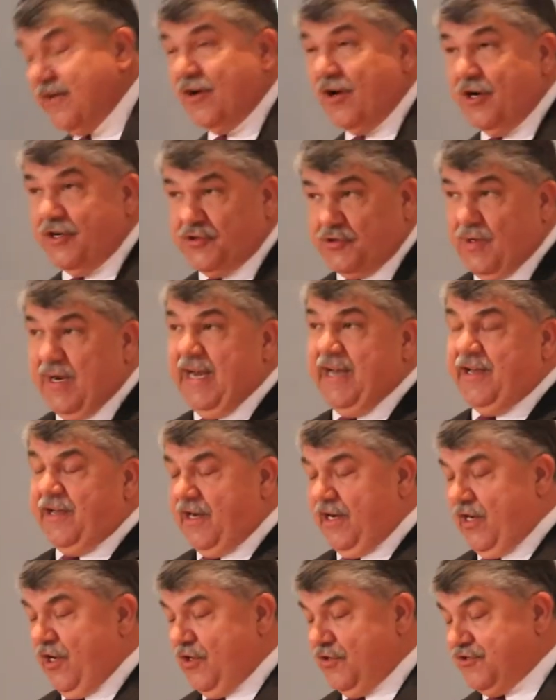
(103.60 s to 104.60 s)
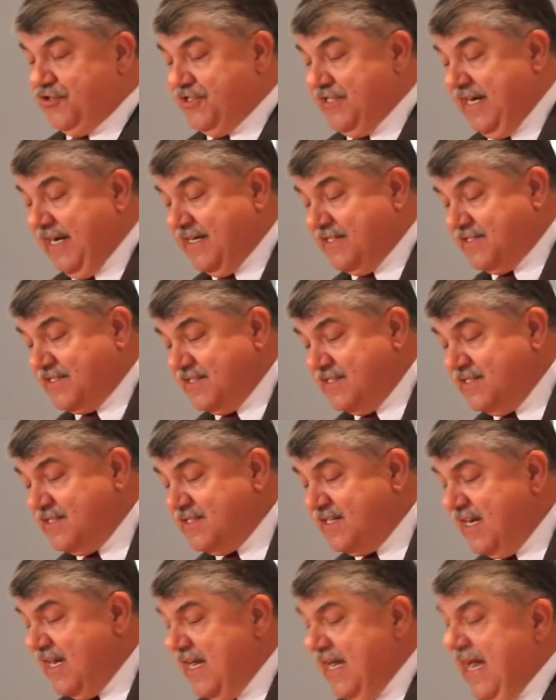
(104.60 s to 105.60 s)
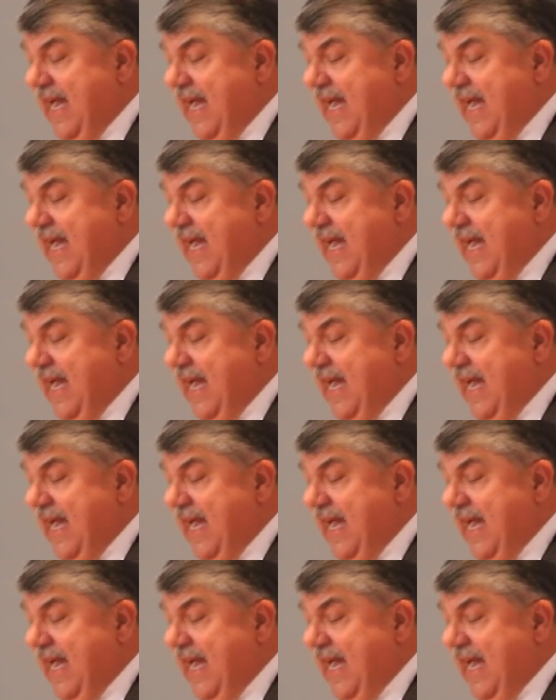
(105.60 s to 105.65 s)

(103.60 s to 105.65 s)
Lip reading: in our trade negotiations,